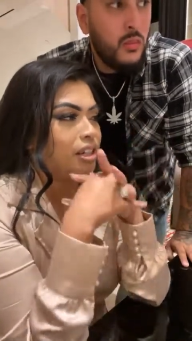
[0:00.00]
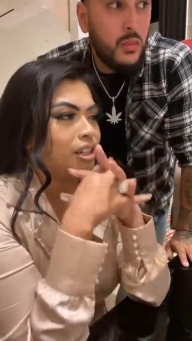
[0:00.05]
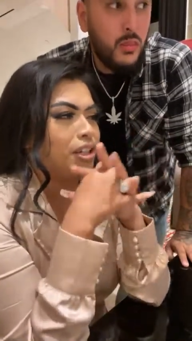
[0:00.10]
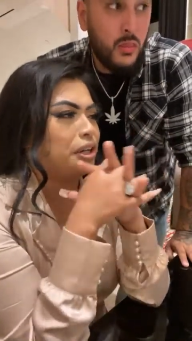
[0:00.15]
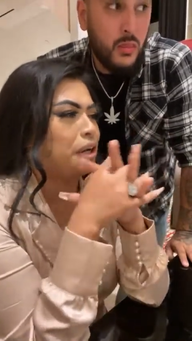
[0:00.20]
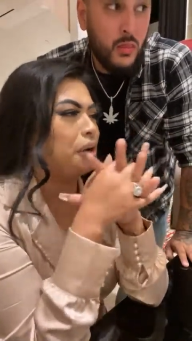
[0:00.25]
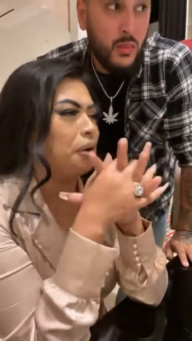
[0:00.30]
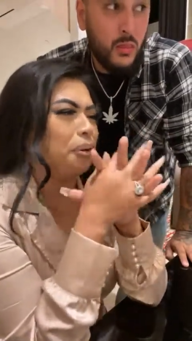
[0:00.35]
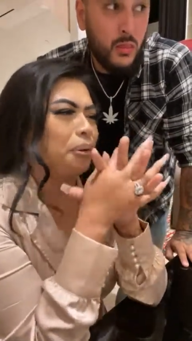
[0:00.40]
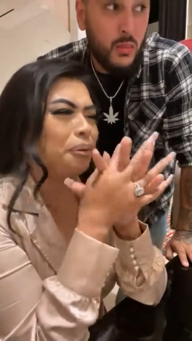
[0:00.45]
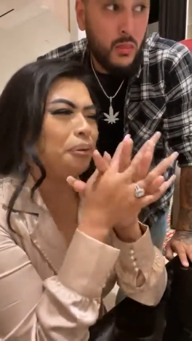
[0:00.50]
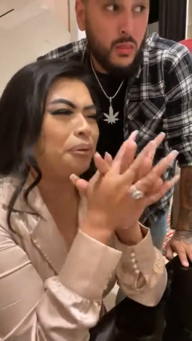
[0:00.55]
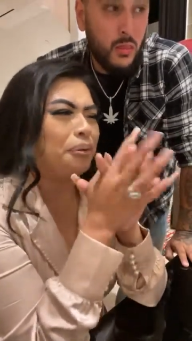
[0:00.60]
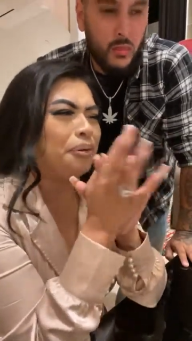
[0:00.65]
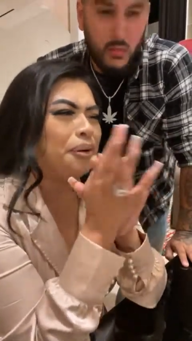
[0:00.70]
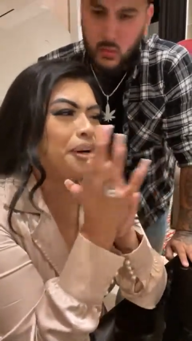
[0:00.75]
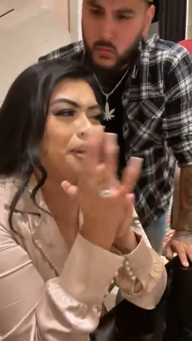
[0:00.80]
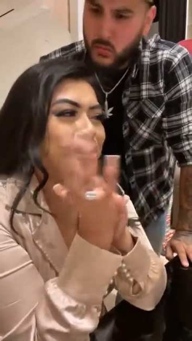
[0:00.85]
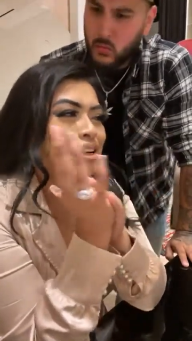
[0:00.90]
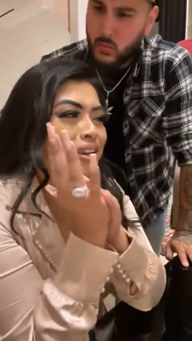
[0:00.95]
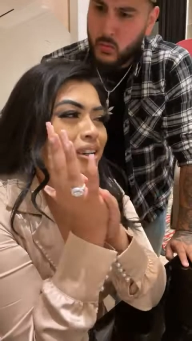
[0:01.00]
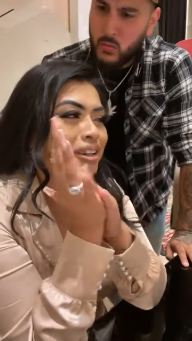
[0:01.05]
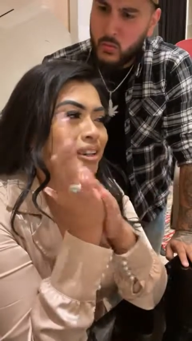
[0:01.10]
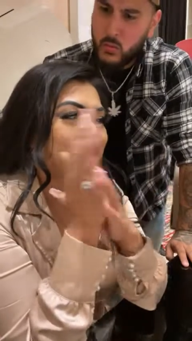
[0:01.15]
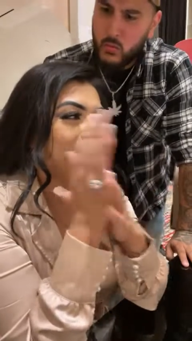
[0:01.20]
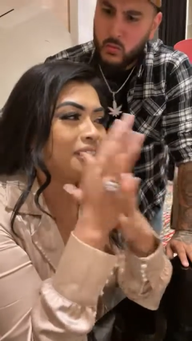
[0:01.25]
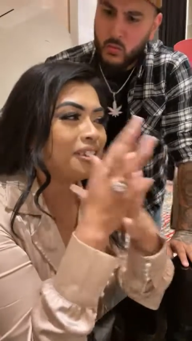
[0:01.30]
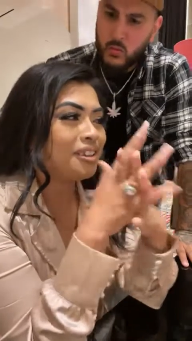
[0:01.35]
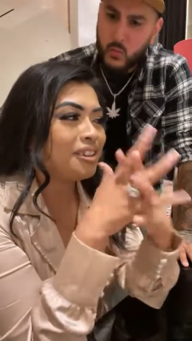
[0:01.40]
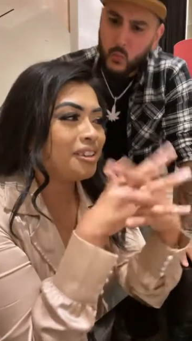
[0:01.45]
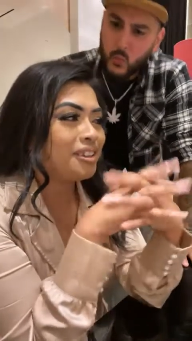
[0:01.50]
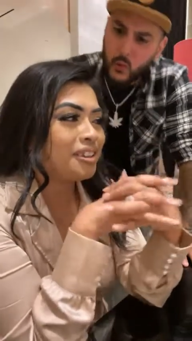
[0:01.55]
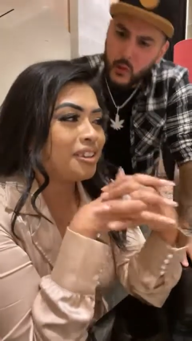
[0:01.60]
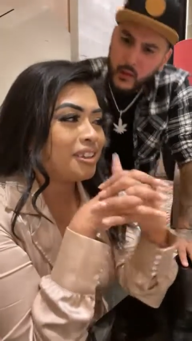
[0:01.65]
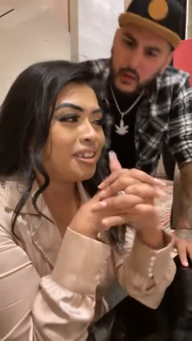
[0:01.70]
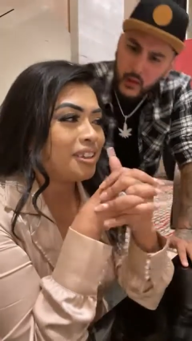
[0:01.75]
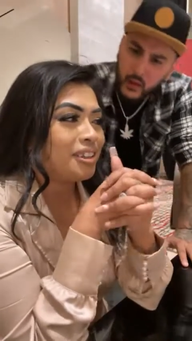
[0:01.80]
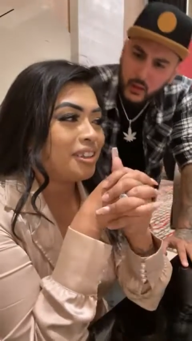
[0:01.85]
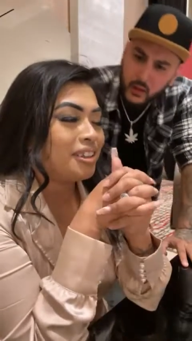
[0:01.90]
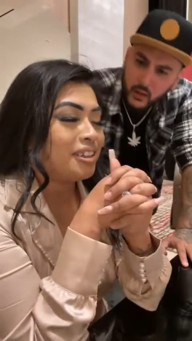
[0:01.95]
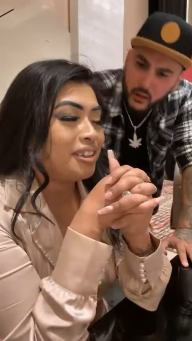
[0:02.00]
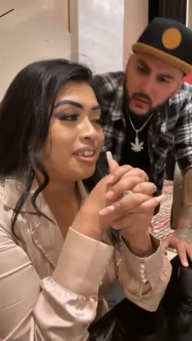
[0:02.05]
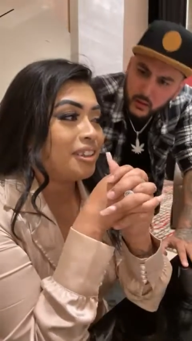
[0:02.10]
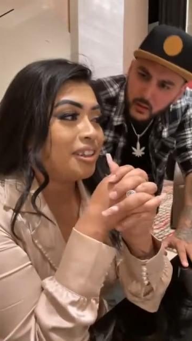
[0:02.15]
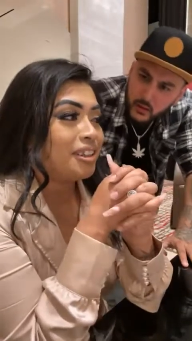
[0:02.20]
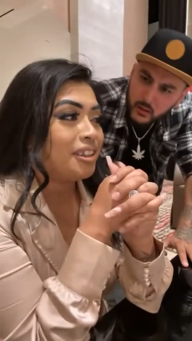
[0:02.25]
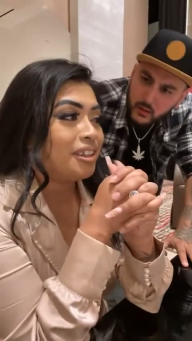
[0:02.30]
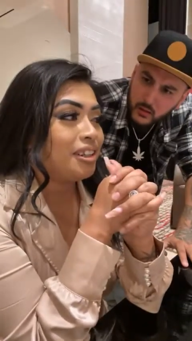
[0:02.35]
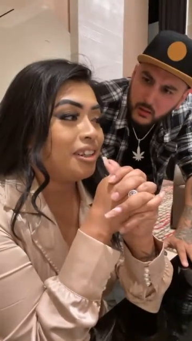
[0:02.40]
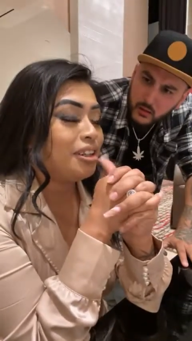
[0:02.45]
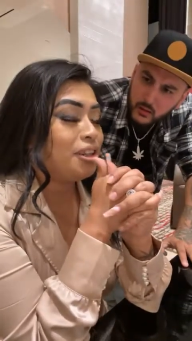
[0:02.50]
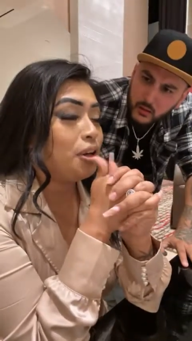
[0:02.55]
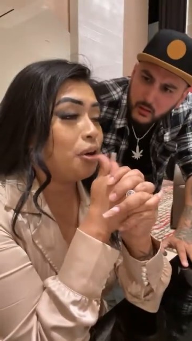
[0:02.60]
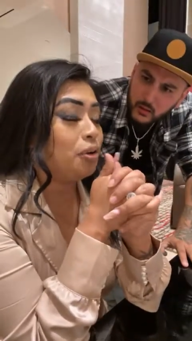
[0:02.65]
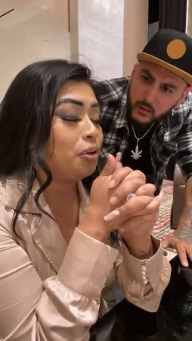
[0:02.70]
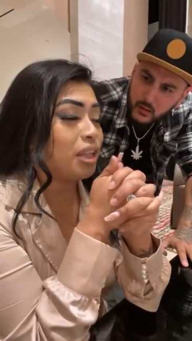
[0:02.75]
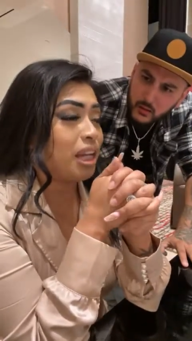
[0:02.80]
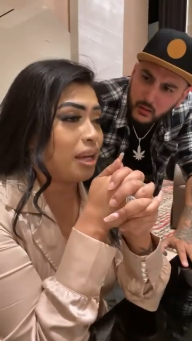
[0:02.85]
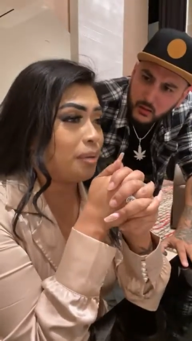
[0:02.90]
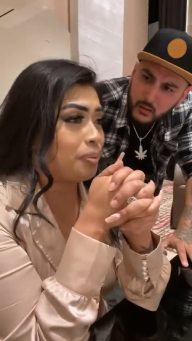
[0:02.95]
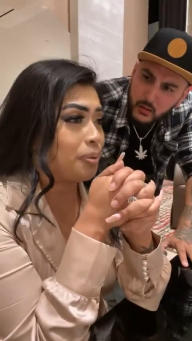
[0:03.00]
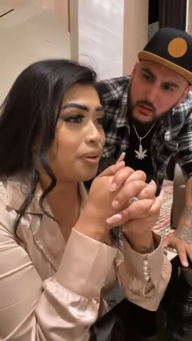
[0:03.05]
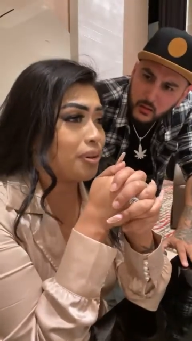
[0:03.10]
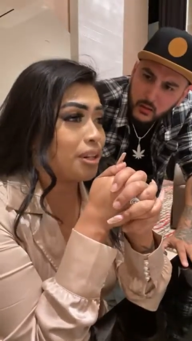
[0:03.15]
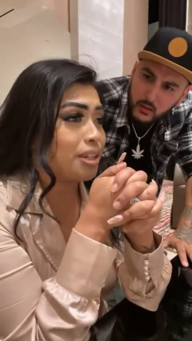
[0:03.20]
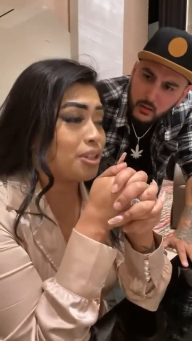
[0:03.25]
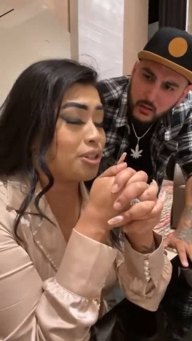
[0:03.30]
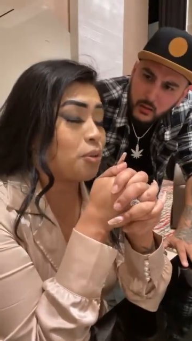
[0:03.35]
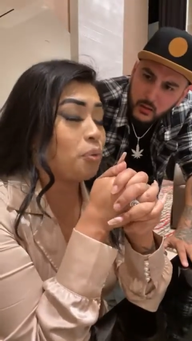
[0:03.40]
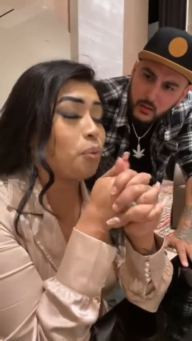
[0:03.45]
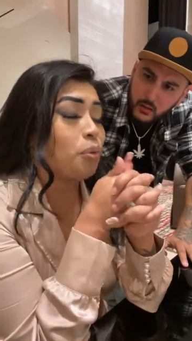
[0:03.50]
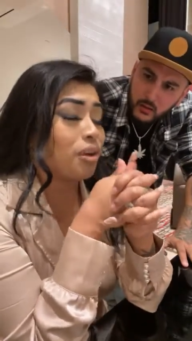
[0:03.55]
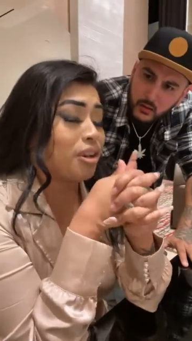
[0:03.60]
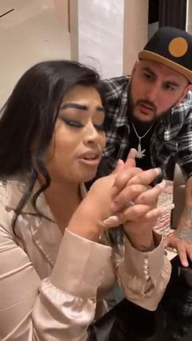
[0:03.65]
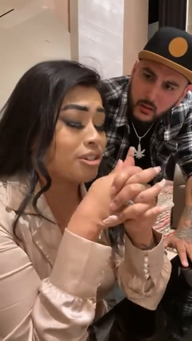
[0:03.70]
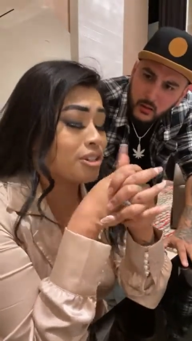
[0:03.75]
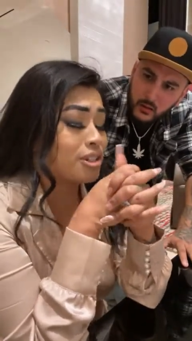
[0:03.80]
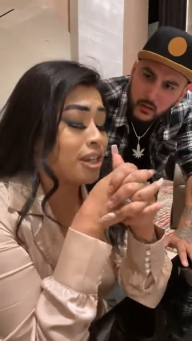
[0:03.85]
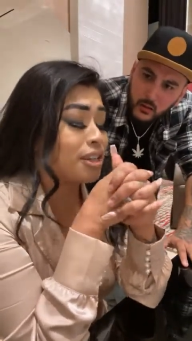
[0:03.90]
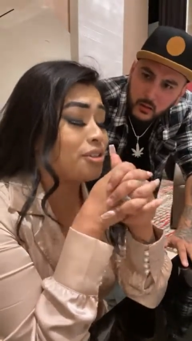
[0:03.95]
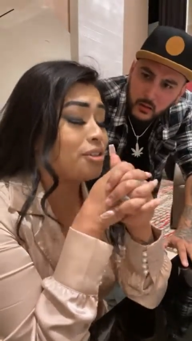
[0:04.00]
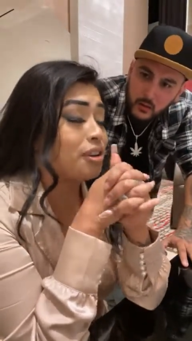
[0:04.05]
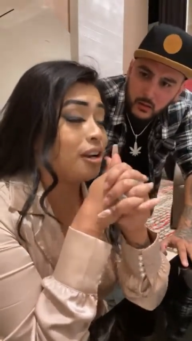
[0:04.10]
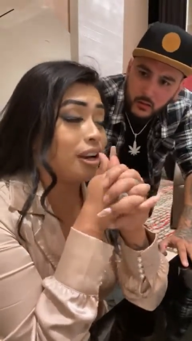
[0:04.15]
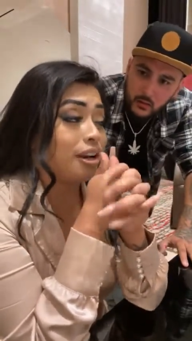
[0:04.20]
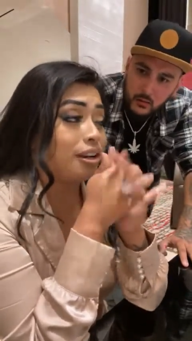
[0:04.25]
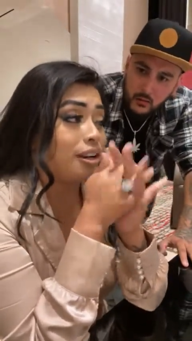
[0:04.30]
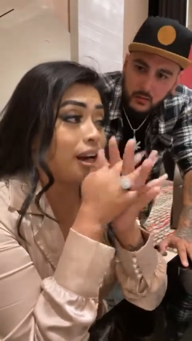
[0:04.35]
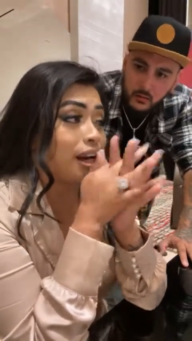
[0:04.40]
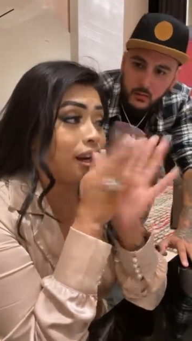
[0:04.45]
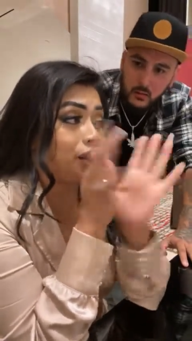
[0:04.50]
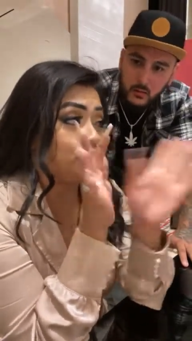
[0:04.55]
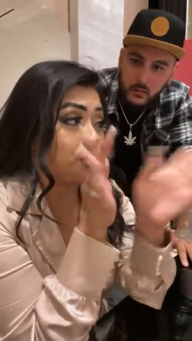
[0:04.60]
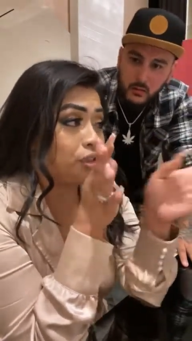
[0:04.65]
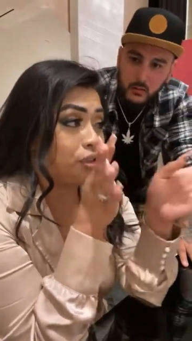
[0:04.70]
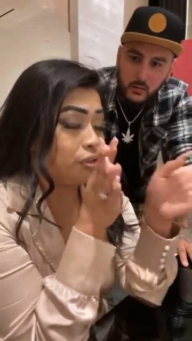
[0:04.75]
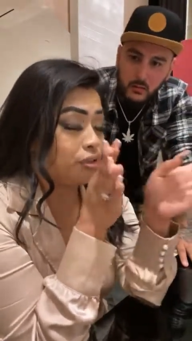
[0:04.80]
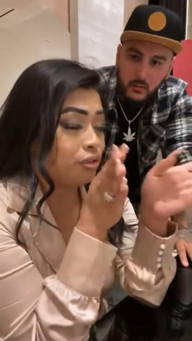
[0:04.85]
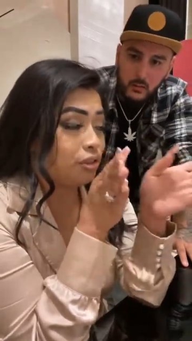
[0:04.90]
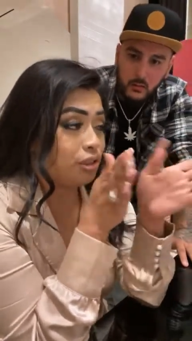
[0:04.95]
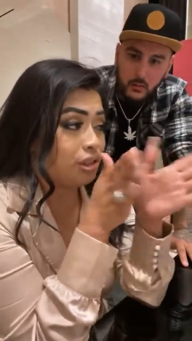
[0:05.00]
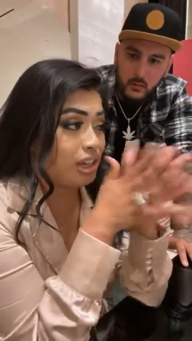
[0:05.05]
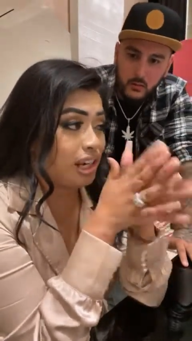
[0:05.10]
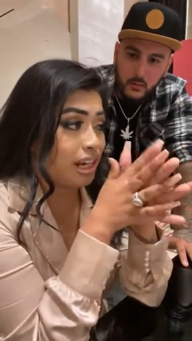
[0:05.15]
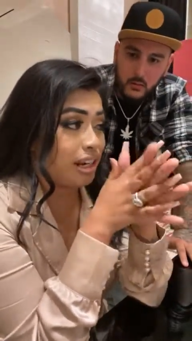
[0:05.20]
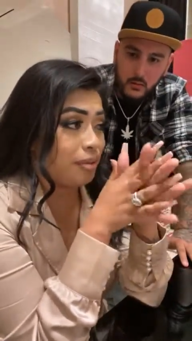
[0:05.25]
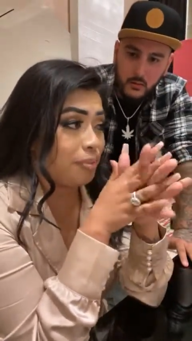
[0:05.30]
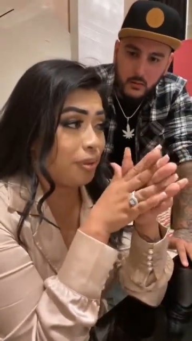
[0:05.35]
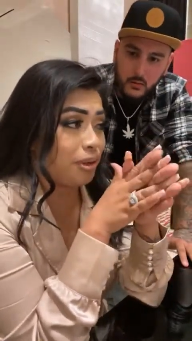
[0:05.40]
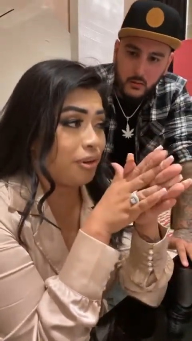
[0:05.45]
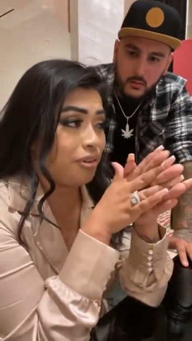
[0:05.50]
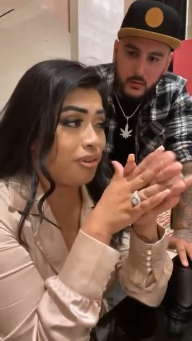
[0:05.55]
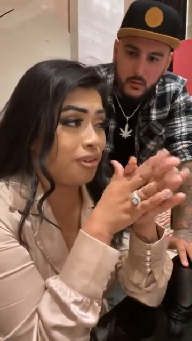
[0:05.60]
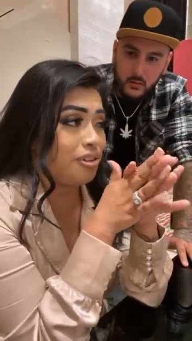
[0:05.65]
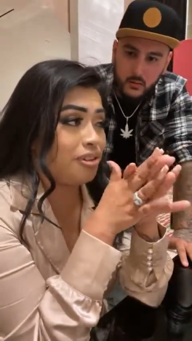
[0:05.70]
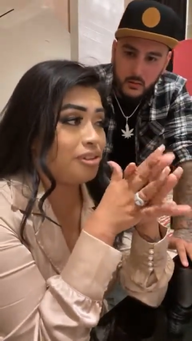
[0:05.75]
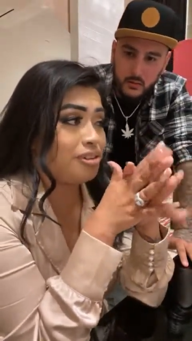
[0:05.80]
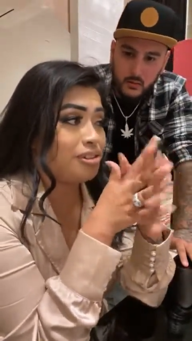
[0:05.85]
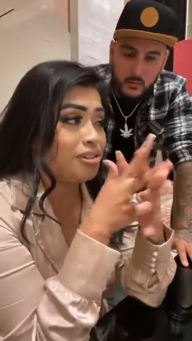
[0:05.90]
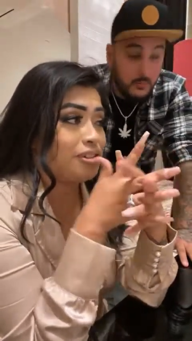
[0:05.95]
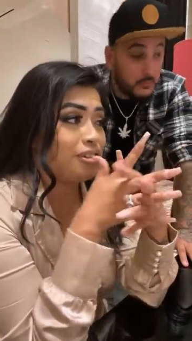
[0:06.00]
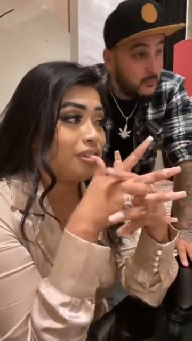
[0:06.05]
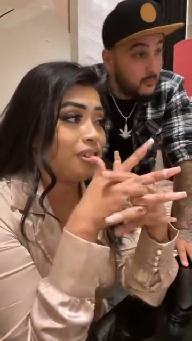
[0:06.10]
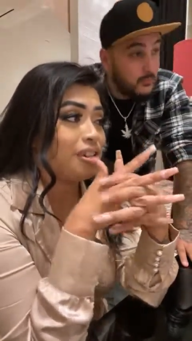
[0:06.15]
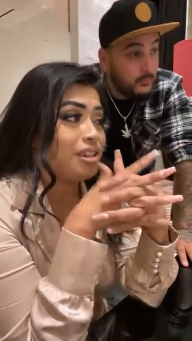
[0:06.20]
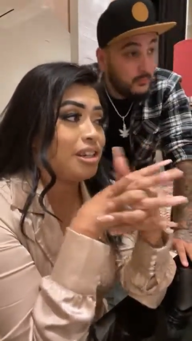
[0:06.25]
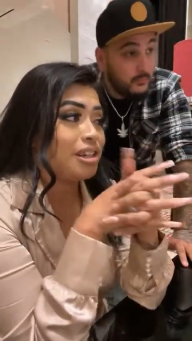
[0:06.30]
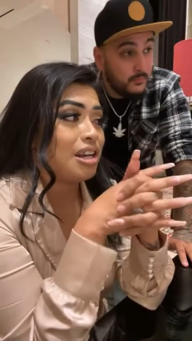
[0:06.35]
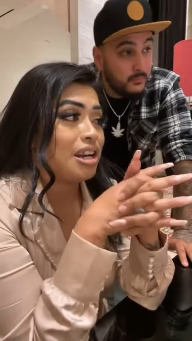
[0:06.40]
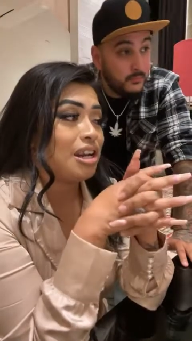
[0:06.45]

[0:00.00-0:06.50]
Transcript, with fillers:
Speaker 1: No. A tattoo's worse. What? No, labor is the worst that you, uh, do you you get an epidural? Mm-hmm.